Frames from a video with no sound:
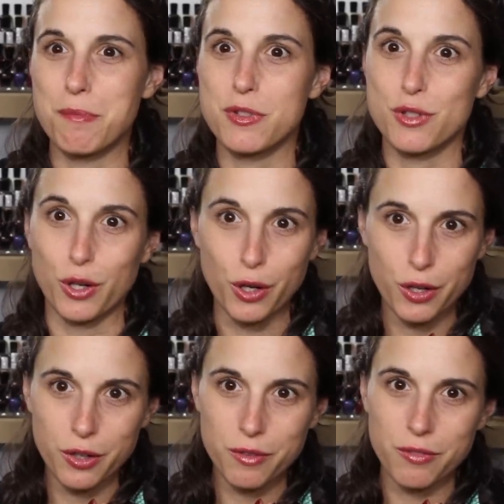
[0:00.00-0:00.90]

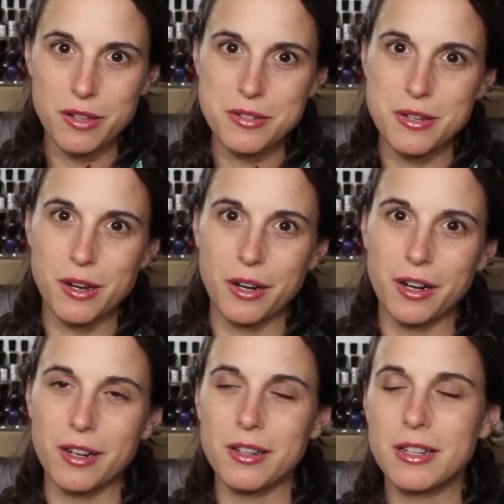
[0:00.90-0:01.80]
Cirque this
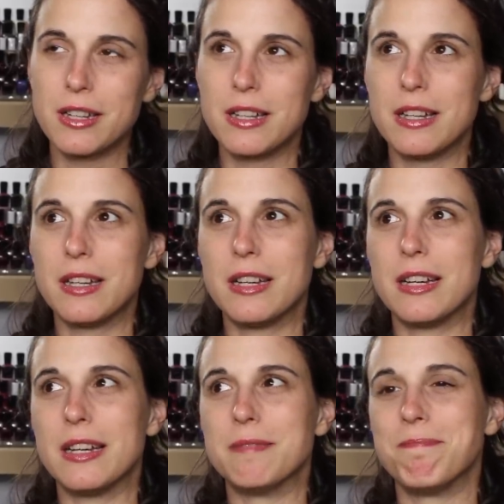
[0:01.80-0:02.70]
year.
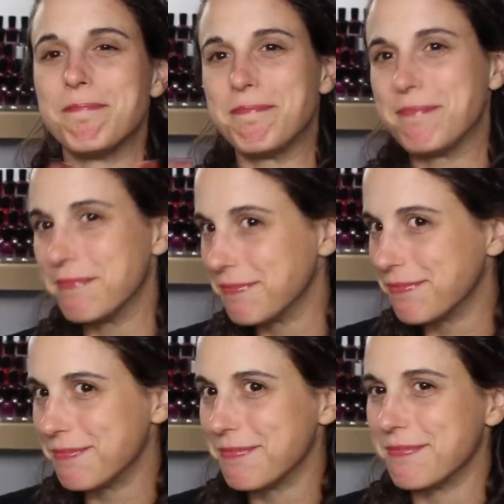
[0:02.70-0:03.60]
But
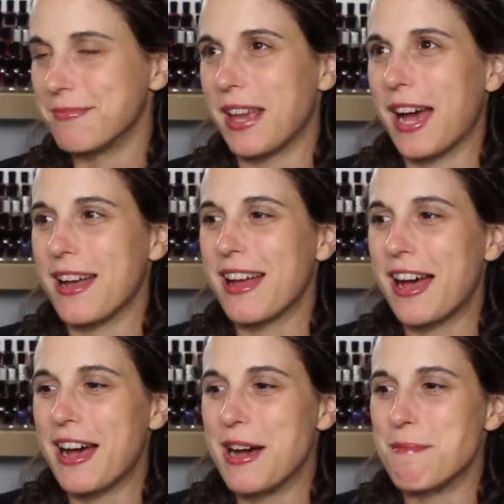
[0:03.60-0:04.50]

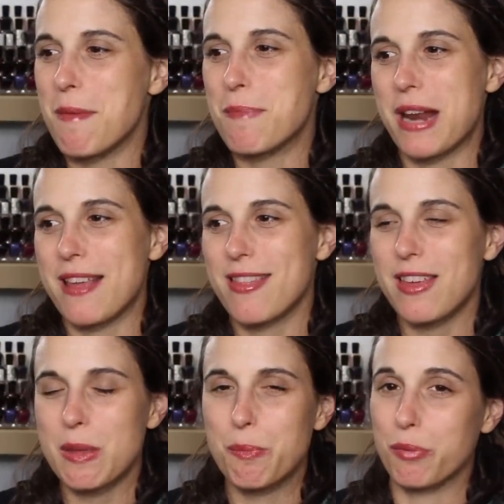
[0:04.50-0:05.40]
I
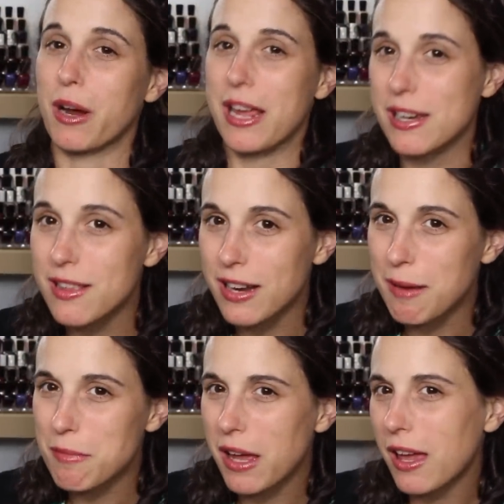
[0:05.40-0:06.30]
think the brand that
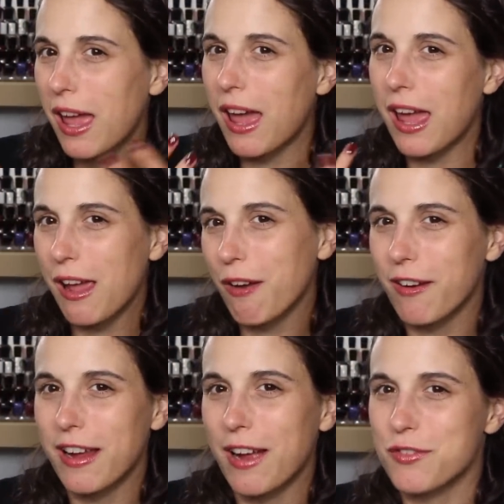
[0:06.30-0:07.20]
I'm like
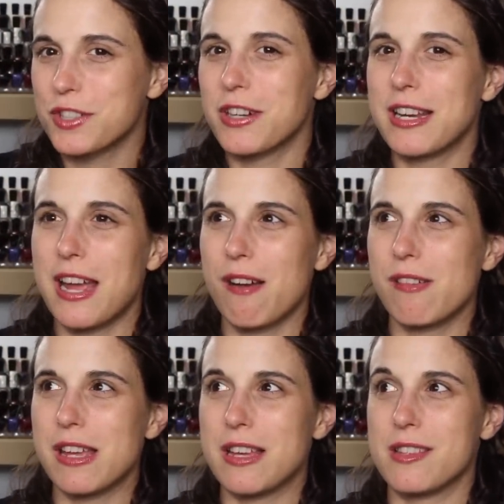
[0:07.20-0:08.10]
hankering after right
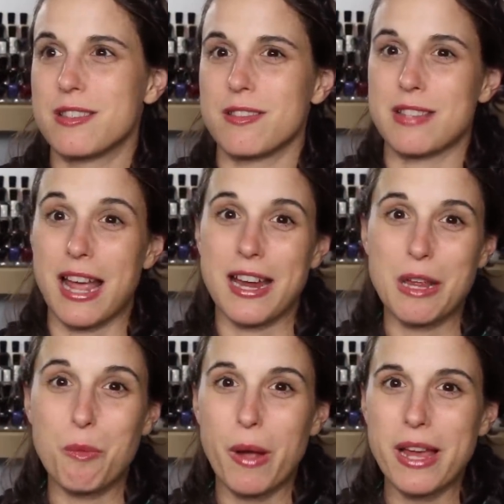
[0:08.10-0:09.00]
now is
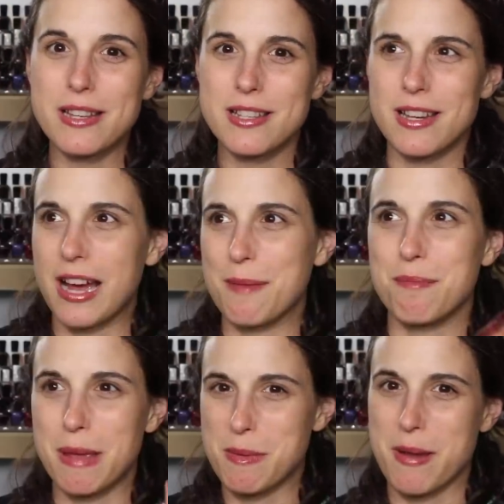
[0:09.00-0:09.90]
Society Wit.
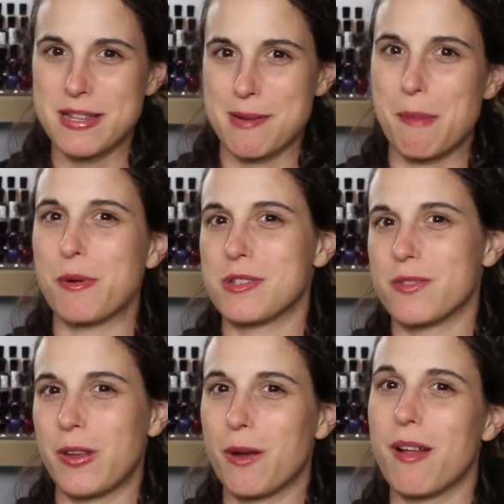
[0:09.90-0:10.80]
Maybe by the time I post
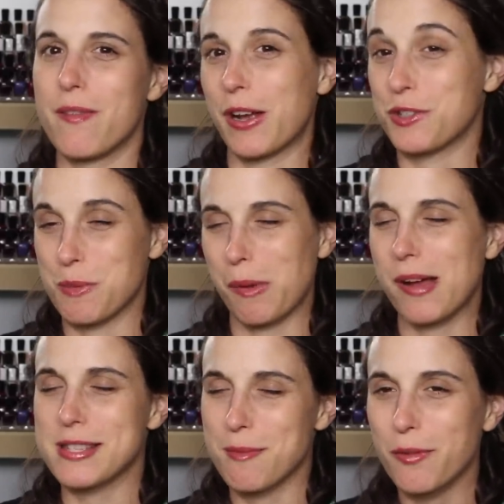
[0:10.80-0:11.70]
this video I'll have actually
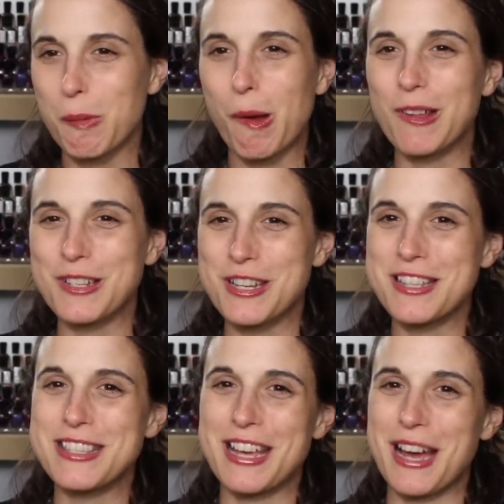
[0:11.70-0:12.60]
bought some of her
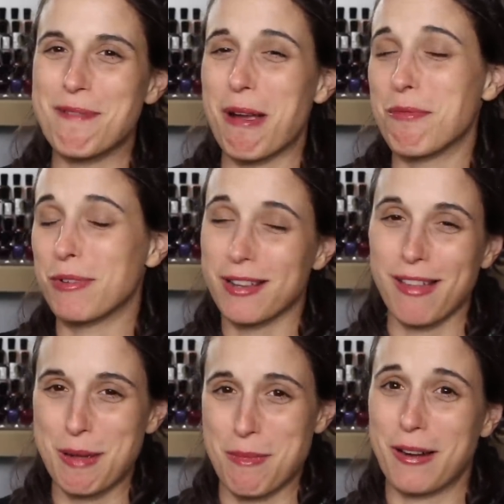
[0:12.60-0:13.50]
polishes. I really
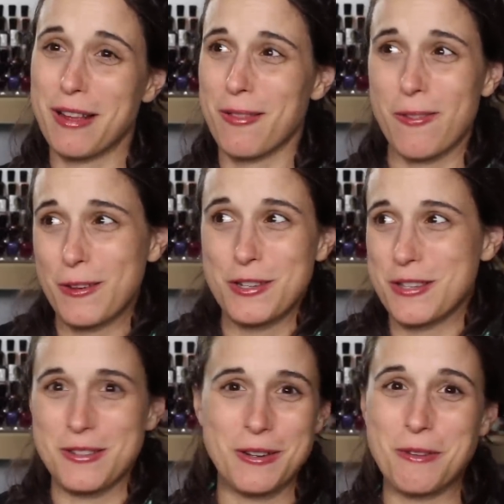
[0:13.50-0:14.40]
like Meredith. I think
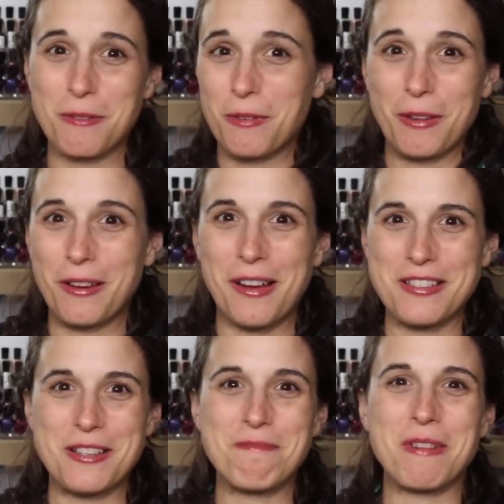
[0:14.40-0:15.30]
she's really
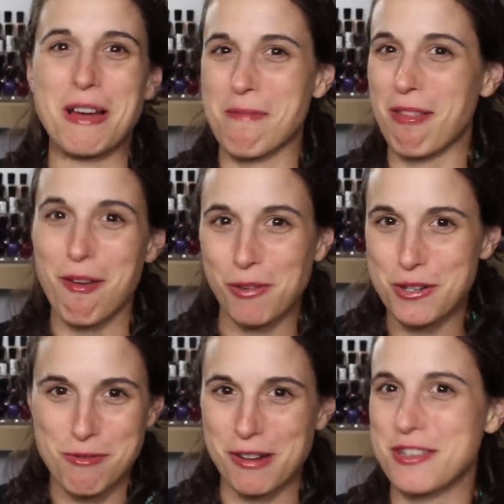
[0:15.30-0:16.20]
awesome. I love
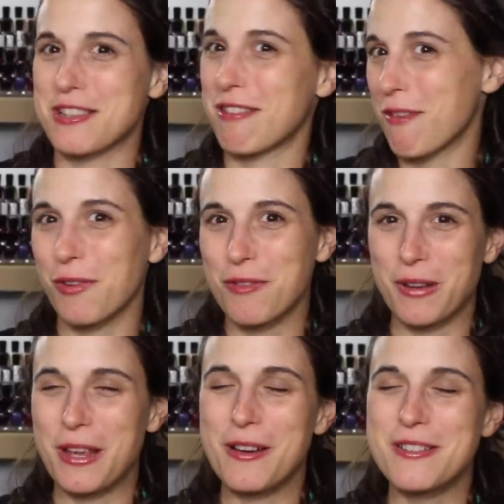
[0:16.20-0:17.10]
her swatches, I love her
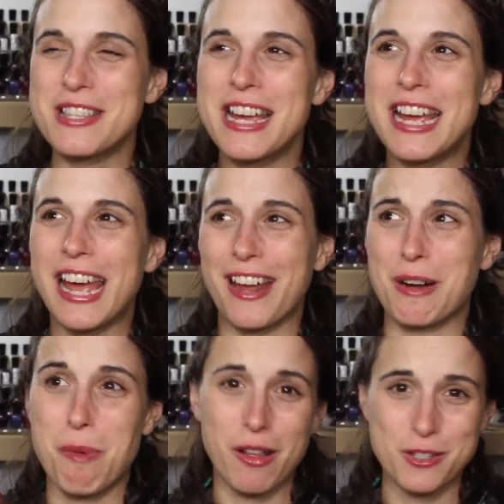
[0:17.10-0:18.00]
videos, and
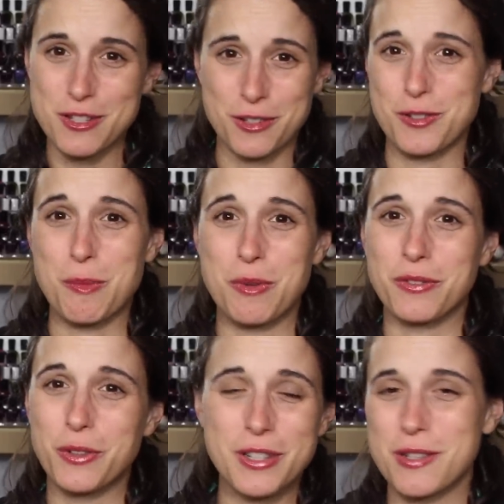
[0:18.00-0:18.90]
her polishes look so
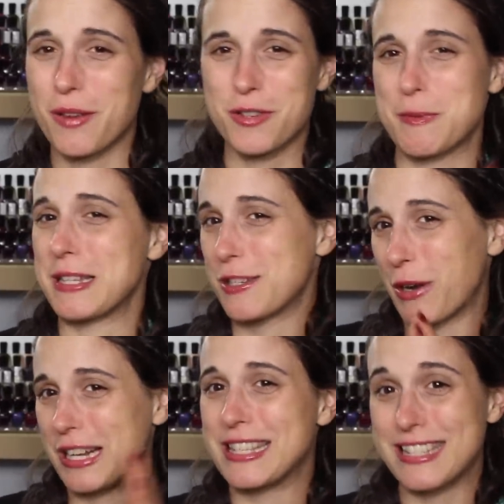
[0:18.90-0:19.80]
beautiful, and so I've just been
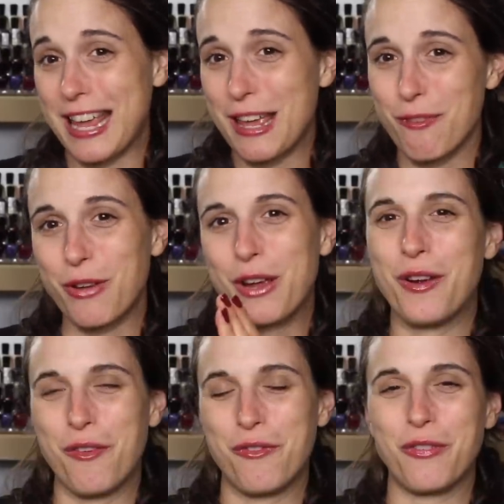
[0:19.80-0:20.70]
trying to
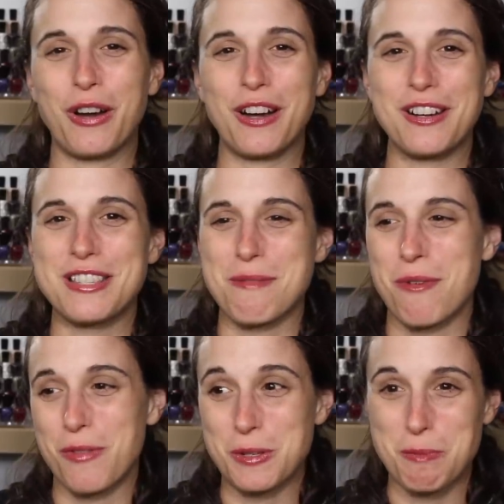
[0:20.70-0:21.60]
save for some
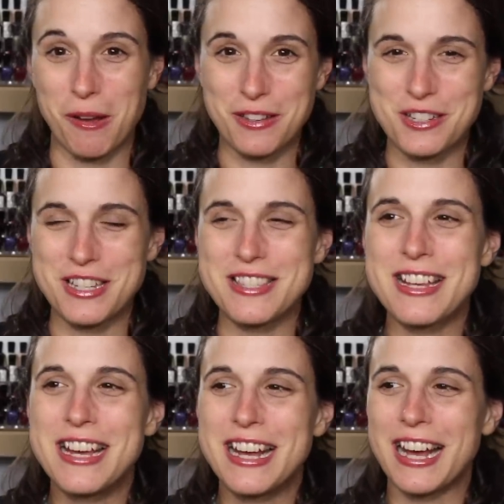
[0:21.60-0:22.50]
of those polishes.
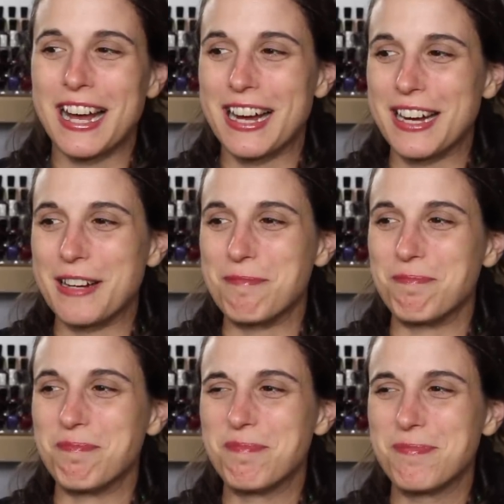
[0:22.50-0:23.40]

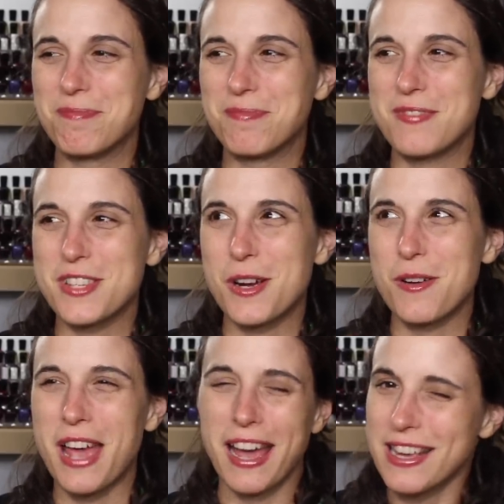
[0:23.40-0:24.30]
So
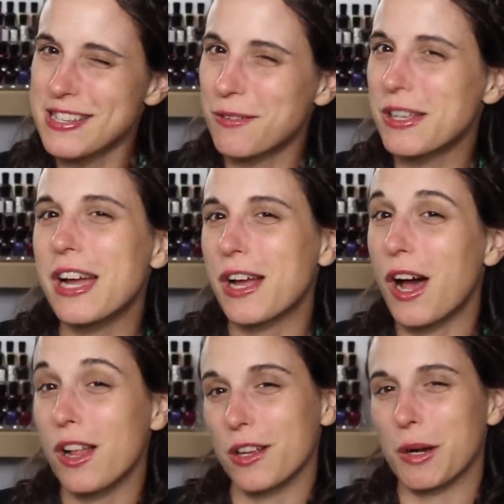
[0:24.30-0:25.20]
yeah, I guess not really a
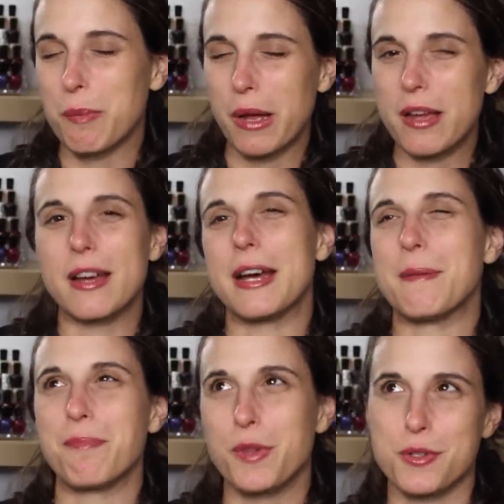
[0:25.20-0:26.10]
color, but
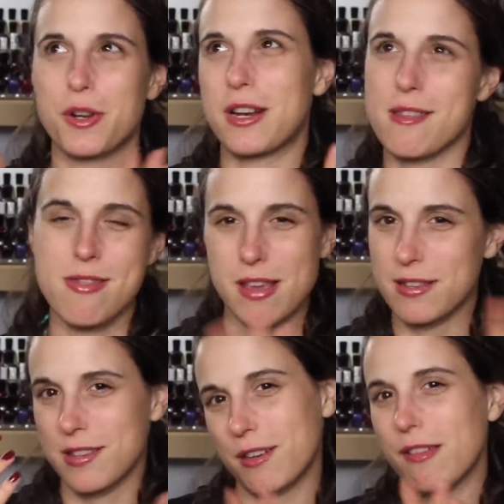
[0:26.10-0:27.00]
those are kind of the
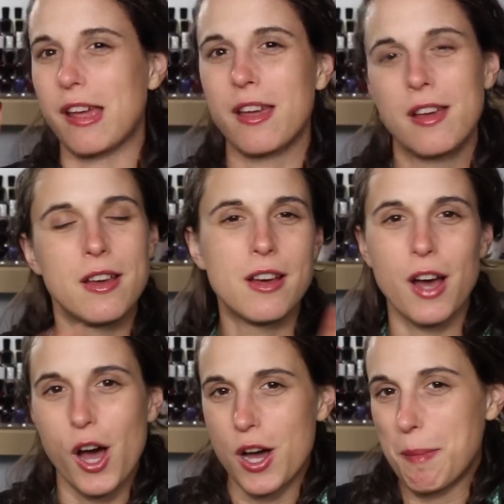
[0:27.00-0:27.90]
things that are like
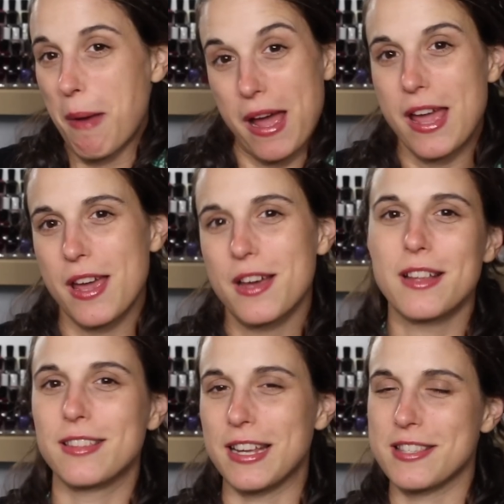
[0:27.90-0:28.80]
on my
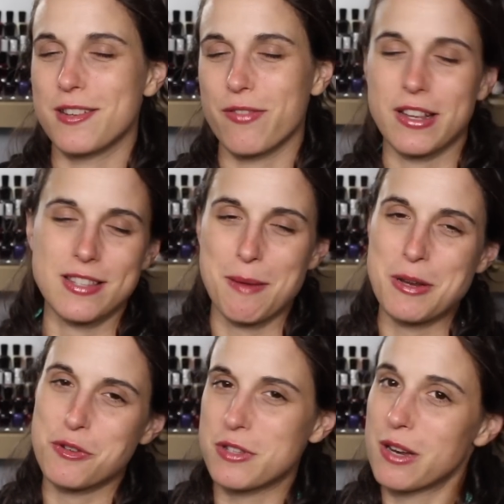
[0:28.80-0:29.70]
list of things that I'm
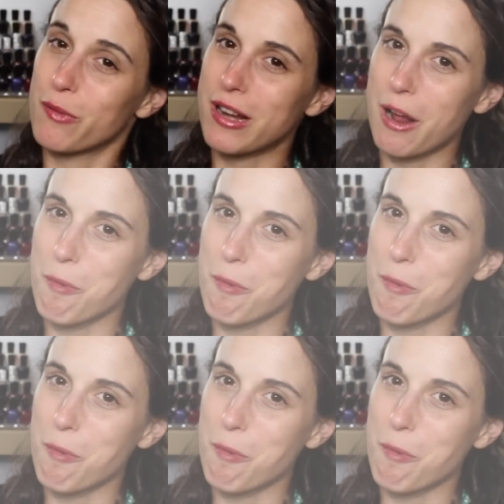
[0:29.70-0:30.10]
interested in right